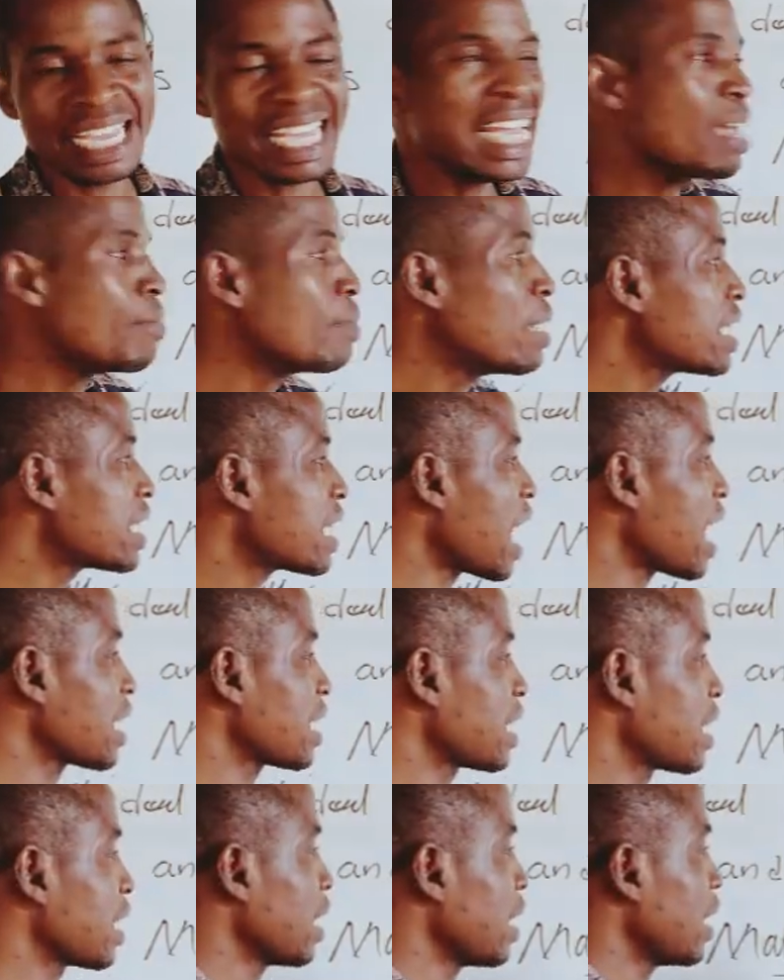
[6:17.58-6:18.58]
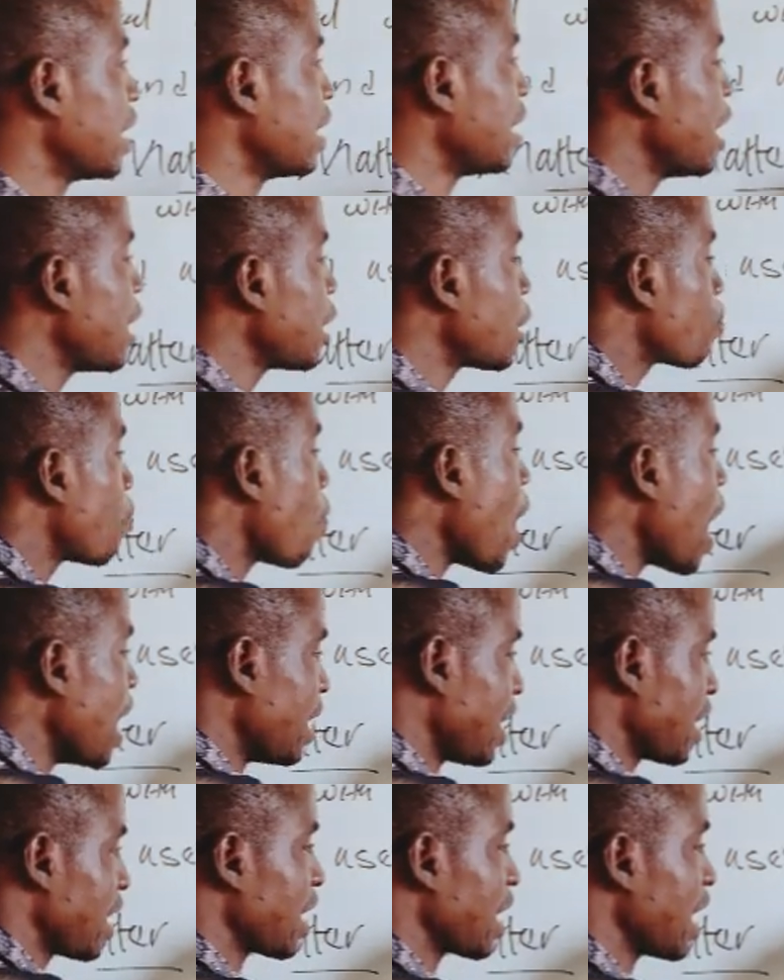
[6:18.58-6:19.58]
It means that the
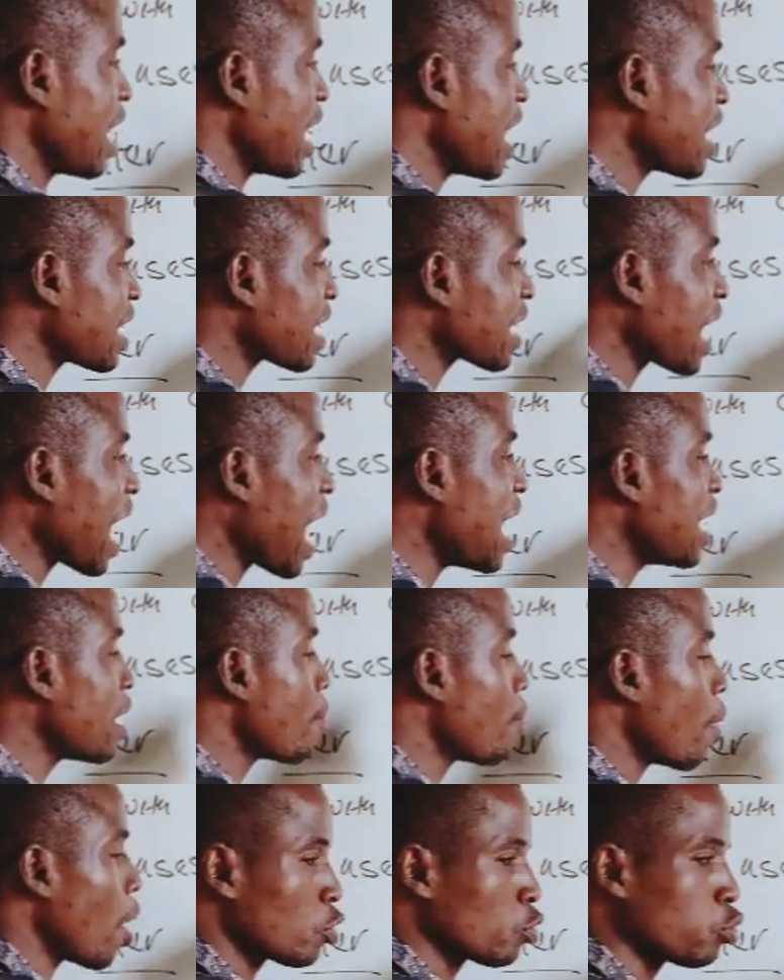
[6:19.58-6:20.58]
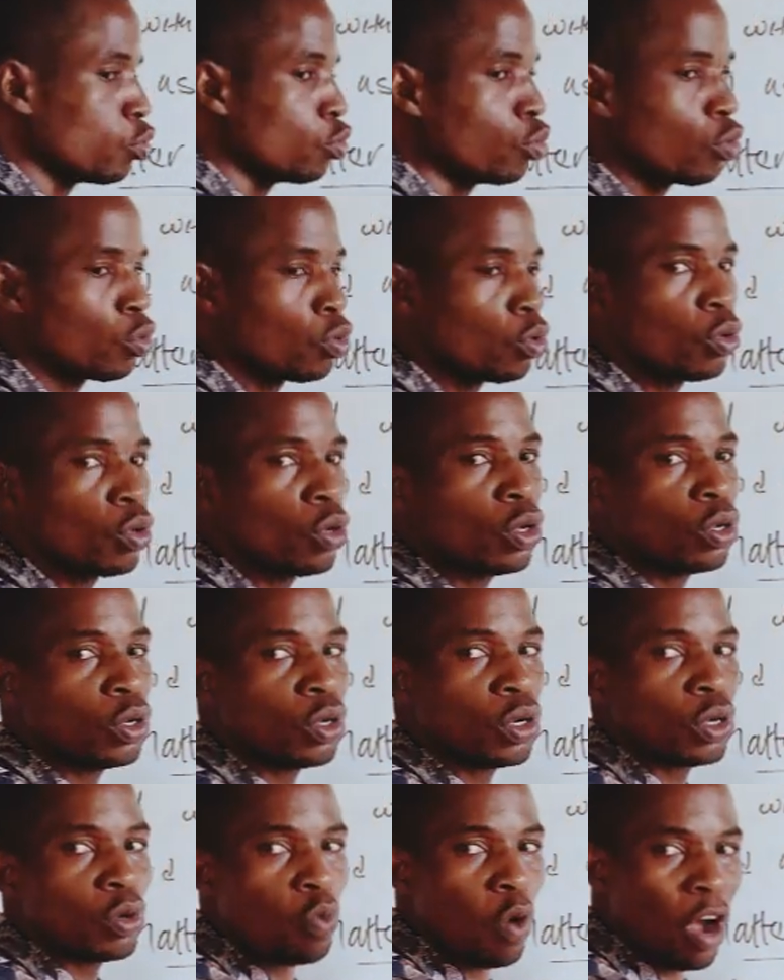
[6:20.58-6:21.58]
space inside the bottle,
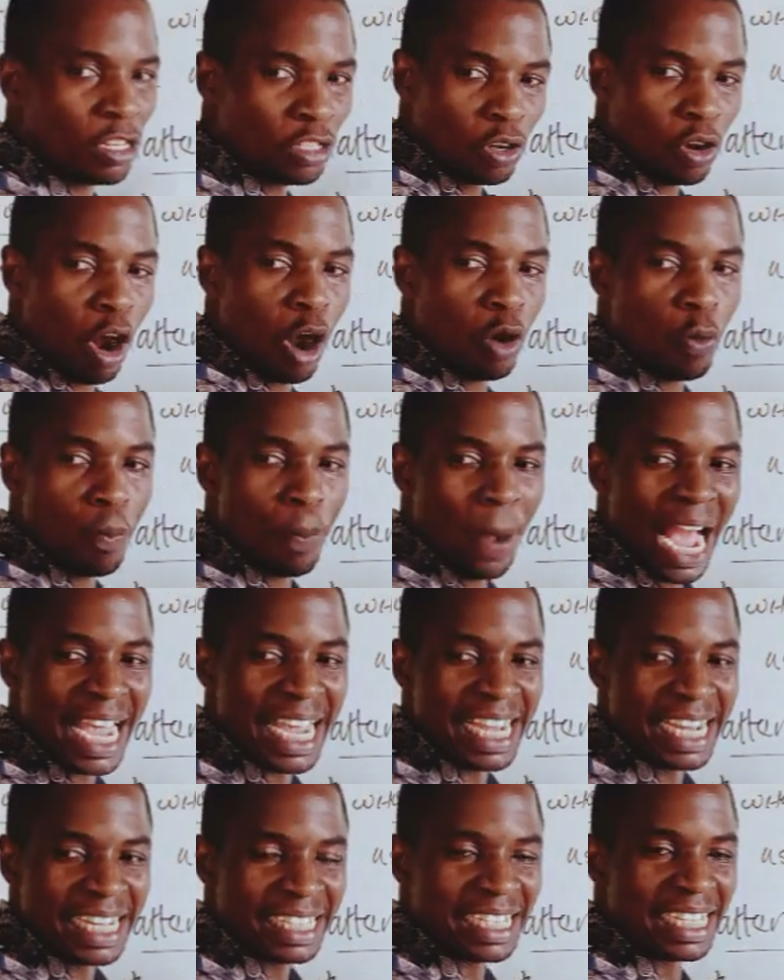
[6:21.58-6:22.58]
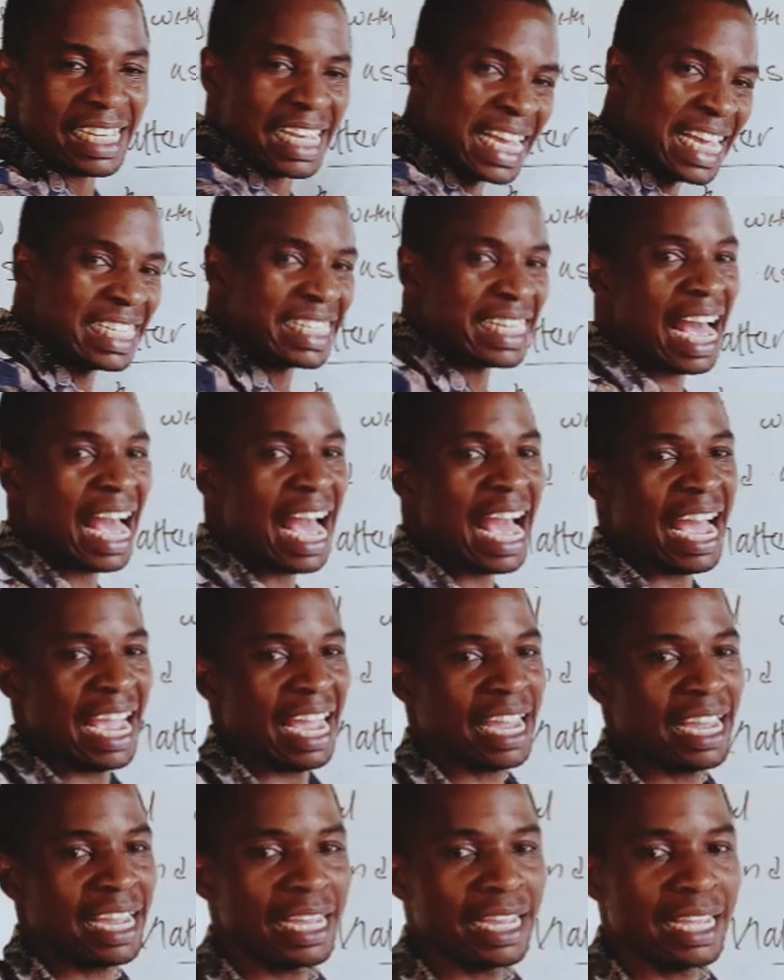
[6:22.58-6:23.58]
what occupy it is
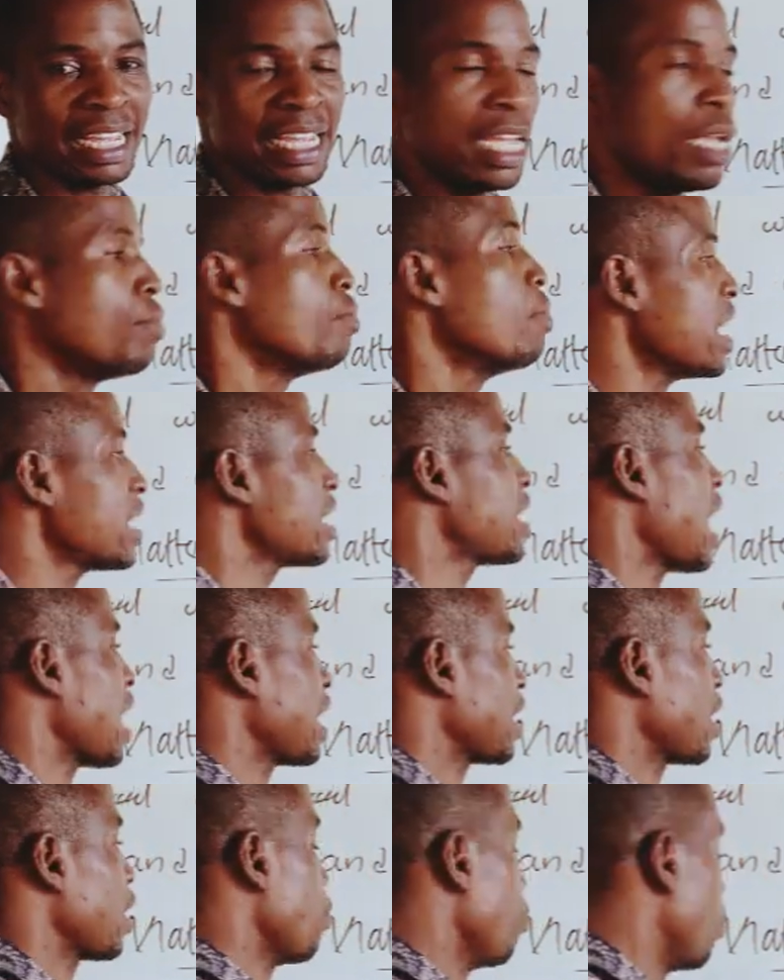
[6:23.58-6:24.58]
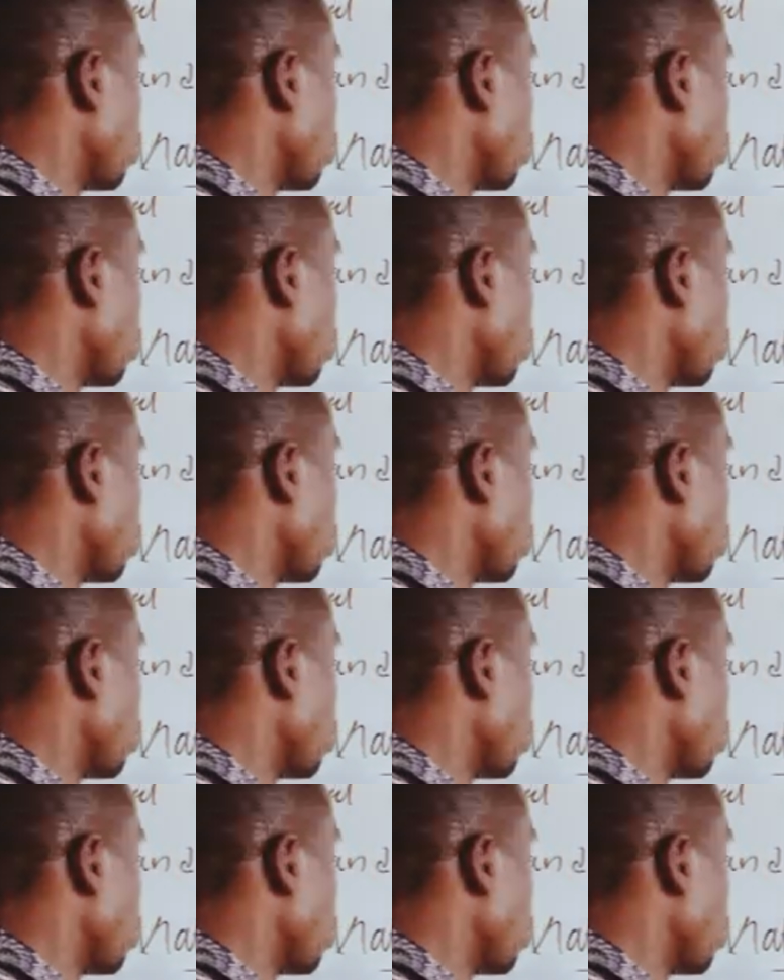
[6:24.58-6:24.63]
air. It means that